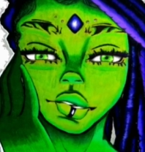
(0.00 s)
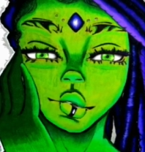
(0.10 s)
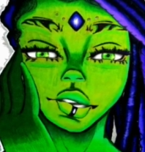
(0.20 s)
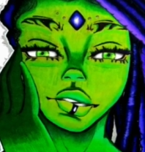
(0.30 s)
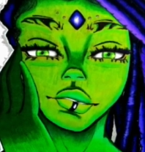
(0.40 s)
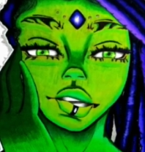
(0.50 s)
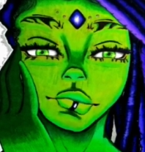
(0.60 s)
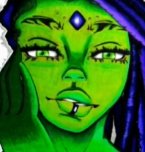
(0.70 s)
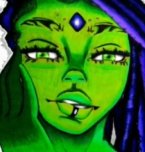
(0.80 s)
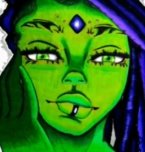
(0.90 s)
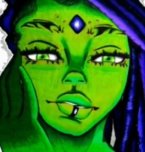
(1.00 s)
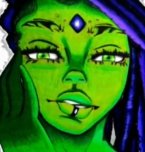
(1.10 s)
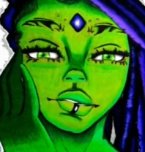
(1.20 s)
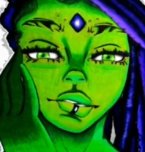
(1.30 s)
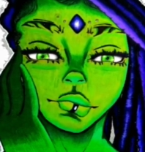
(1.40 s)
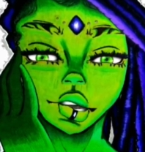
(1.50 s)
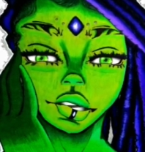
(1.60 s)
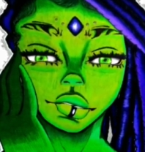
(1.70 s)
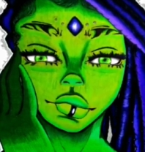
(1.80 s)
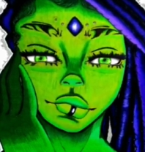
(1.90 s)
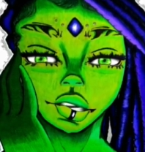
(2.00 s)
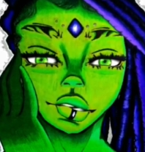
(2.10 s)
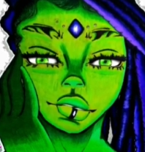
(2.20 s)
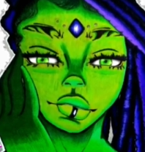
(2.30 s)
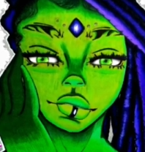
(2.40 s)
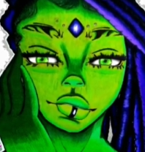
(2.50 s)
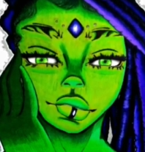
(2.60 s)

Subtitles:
But let me know what y'all think. Talk to you later. Bye.